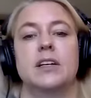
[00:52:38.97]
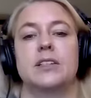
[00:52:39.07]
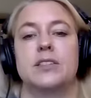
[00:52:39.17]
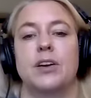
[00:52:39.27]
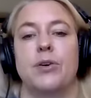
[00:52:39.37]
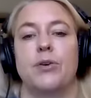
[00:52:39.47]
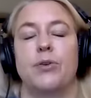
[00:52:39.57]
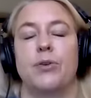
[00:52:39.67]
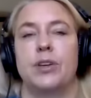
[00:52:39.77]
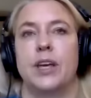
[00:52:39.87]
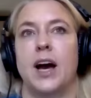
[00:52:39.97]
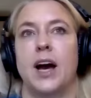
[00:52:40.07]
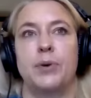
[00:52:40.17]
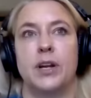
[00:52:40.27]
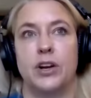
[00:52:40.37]
So yeah,
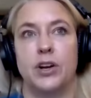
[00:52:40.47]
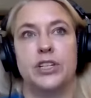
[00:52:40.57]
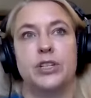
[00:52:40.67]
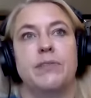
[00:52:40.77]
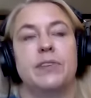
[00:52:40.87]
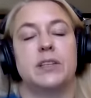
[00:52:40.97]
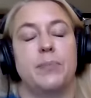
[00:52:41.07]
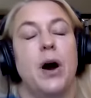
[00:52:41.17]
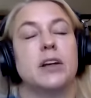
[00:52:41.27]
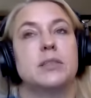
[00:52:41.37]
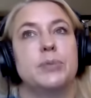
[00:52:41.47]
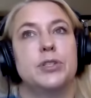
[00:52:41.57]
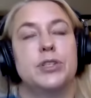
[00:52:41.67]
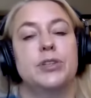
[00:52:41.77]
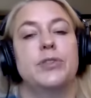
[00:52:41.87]
I would encourage you, if it's
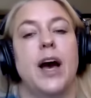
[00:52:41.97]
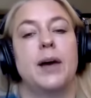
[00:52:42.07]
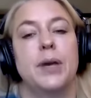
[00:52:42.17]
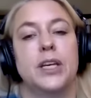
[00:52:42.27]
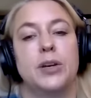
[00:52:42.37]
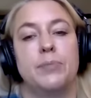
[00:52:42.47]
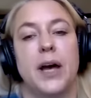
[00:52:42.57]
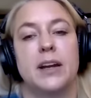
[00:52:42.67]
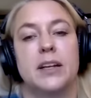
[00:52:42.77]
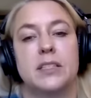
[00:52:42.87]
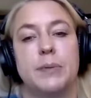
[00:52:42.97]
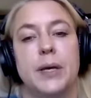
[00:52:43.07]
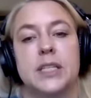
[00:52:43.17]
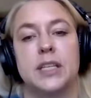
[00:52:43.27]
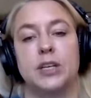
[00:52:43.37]
possible to do that, make your bed a
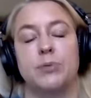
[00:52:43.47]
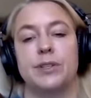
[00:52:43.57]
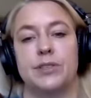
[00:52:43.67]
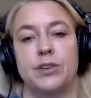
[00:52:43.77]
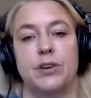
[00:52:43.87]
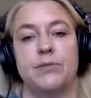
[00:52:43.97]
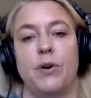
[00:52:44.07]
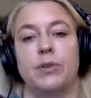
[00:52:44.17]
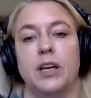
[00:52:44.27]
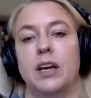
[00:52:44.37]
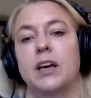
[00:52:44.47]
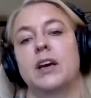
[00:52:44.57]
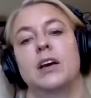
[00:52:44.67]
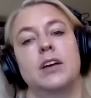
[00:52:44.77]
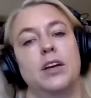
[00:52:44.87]
space that you reserve only,
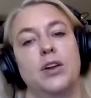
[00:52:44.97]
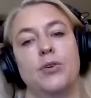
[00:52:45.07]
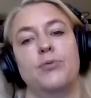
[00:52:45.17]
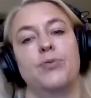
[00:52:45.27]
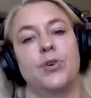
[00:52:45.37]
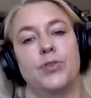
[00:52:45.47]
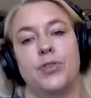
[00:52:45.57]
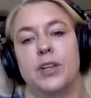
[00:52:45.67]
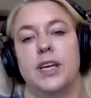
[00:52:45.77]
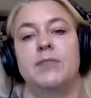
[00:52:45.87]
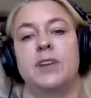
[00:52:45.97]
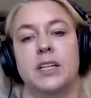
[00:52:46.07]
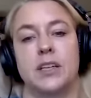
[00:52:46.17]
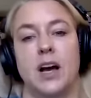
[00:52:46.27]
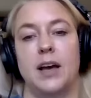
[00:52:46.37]
for
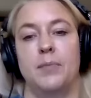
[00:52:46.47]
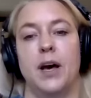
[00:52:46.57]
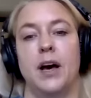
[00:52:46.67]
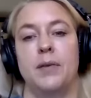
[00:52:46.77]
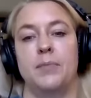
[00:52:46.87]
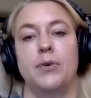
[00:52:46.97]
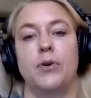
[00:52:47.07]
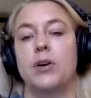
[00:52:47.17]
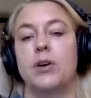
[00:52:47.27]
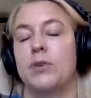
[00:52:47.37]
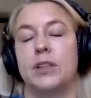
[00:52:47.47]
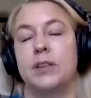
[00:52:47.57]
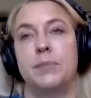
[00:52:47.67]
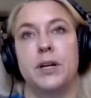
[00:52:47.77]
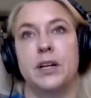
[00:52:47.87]
evening time, or in
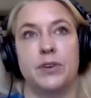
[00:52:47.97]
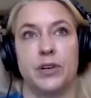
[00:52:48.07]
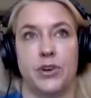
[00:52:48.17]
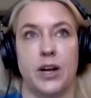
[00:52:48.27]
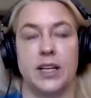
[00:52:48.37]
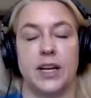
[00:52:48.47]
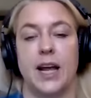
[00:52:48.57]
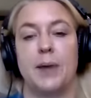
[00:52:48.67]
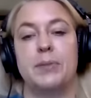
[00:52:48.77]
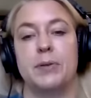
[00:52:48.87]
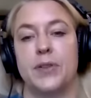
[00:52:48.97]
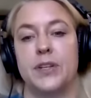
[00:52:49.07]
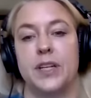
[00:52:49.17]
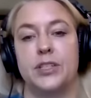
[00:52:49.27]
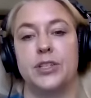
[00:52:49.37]
the middle, if you're trying to take a nap in the middle
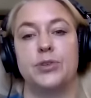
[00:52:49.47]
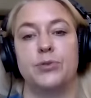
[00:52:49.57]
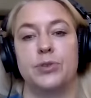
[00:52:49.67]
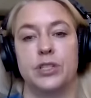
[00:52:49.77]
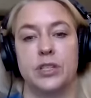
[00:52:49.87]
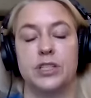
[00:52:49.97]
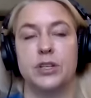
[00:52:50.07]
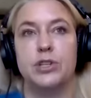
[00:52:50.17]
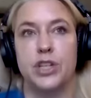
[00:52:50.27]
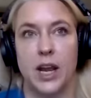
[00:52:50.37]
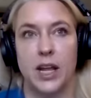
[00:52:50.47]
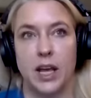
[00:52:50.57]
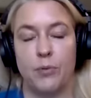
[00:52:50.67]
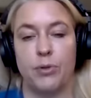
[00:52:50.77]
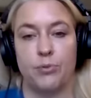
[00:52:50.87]
of the day too, just associating
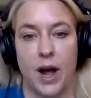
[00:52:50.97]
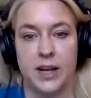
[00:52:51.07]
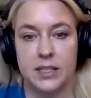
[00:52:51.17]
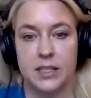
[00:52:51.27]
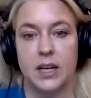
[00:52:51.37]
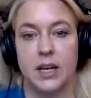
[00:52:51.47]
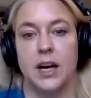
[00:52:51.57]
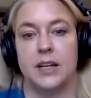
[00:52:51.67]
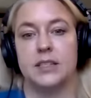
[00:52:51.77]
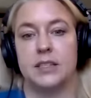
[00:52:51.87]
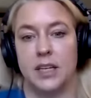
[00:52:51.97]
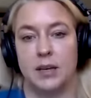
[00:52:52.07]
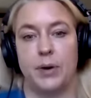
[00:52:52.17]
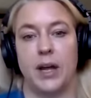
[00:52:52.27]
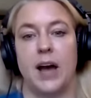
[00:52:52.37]
it with rest and
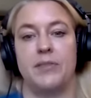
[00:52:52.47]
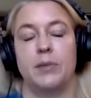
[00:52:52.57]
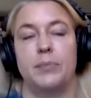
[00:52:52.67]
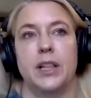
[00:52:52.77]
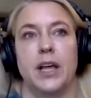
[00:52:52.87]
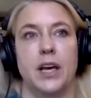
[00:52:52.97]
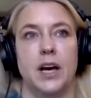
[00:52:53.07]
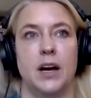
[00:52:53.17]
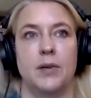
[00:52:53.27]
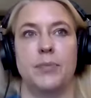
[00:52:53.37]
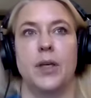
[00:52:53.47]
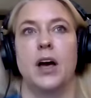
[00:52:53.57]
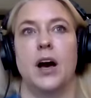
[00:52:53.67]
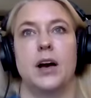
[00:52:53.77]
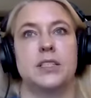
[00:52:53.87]
sleep and having it be like a
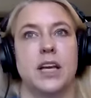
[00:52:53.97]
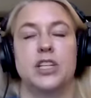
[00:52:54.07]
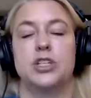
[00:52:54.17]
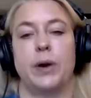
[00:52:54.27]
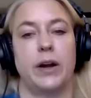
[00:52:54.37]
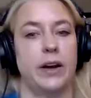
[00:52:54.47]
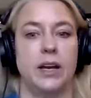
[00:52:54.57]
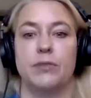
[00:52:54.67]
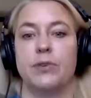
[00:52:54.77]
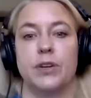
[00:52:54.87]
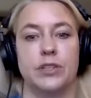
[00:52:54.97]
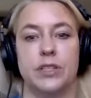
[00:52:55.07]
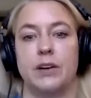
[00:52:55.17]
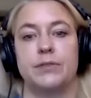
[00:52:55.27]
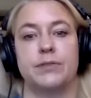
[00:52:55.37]
sanctuary for yourself.